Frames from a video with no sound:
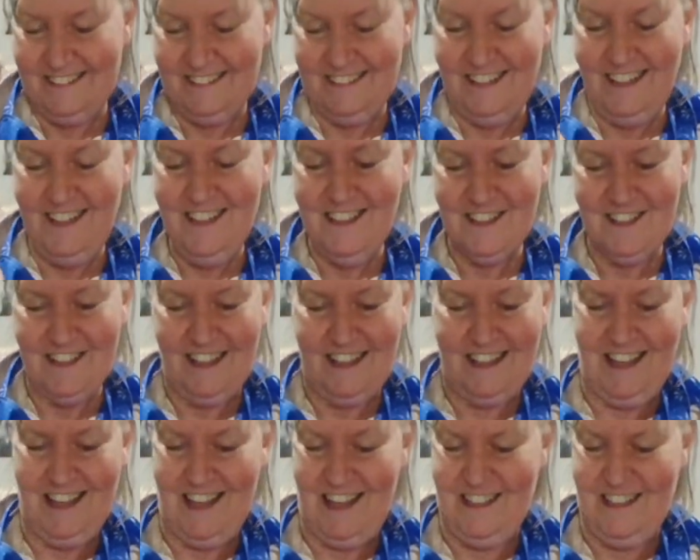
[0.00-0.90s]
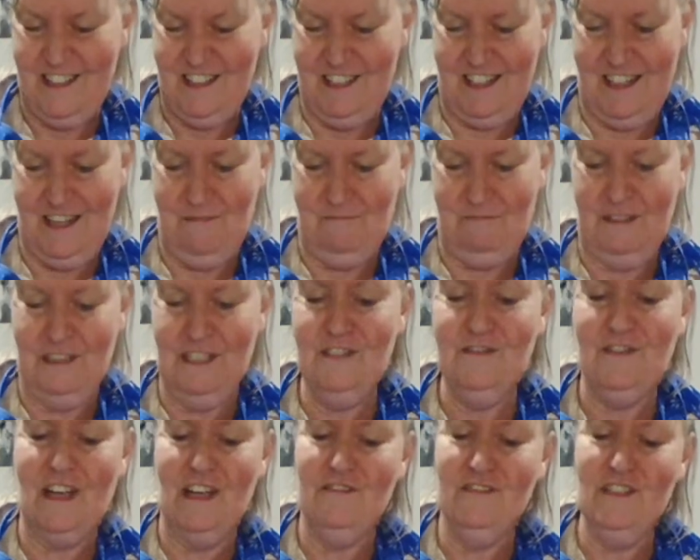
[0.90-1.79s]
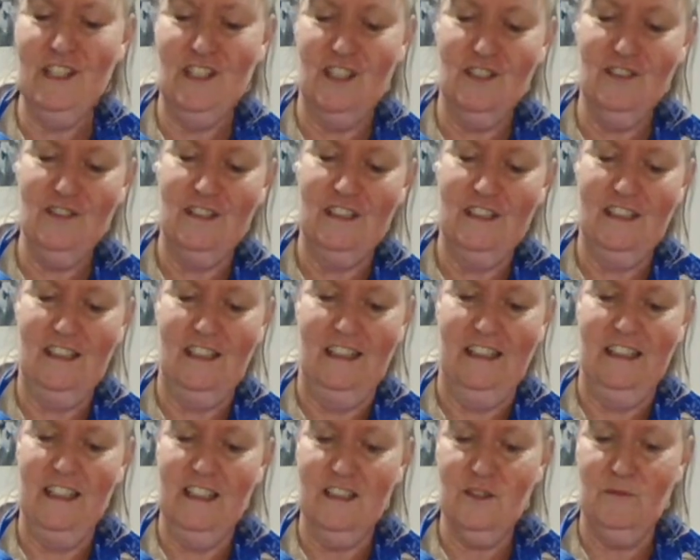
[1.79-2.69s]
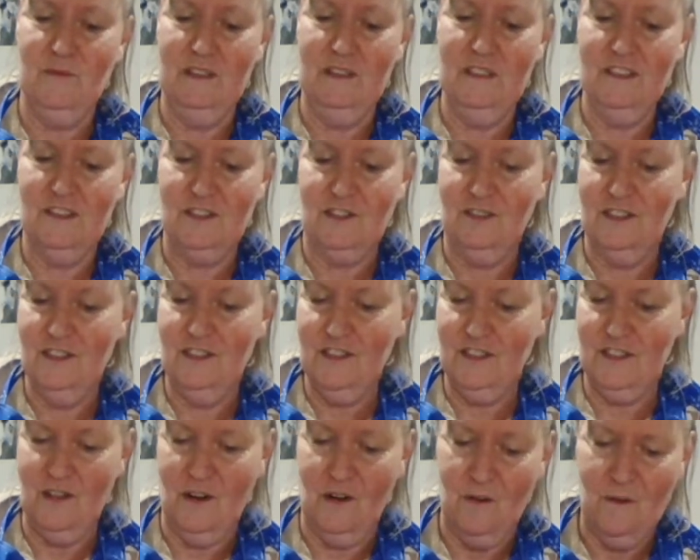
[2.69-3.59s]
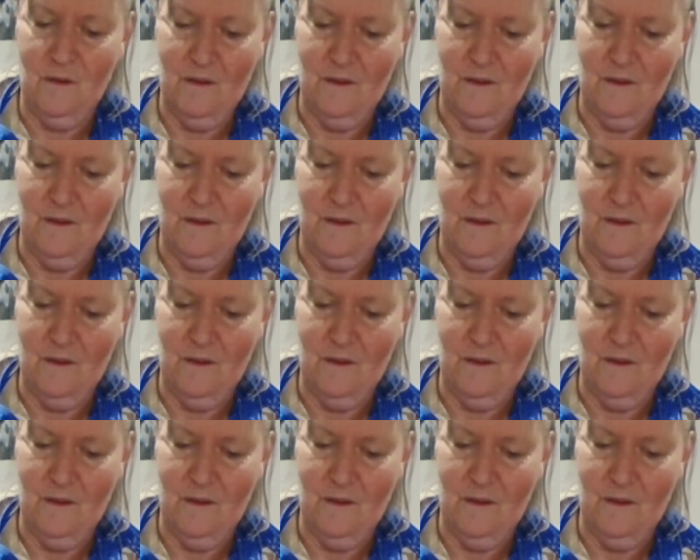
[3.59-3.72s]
Gosh, I just can't believe every year he can guess when it's going to snow.